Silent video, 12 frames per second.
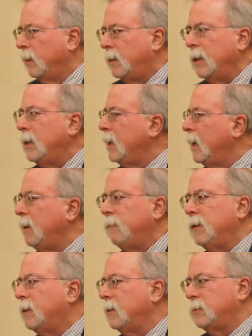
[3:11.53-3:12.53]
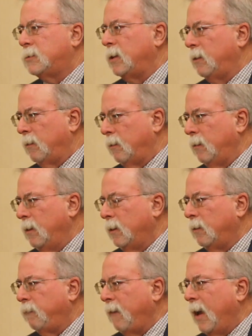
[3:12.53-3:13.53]
didn't even consider
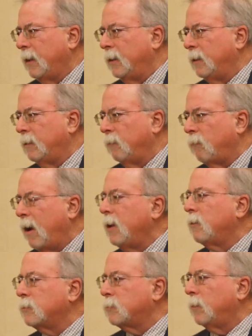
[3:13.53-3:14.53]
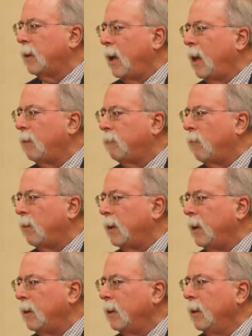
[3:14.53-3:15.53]
the fact that the Raiders were in
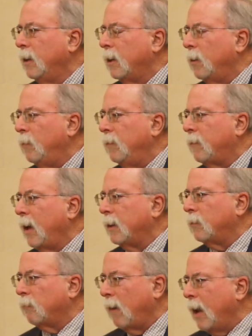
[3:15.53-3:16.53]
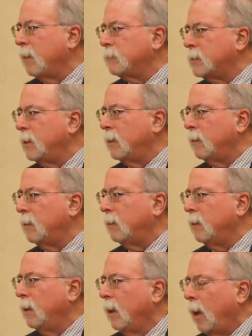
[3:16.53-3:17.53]
California, that we've got the Rams here.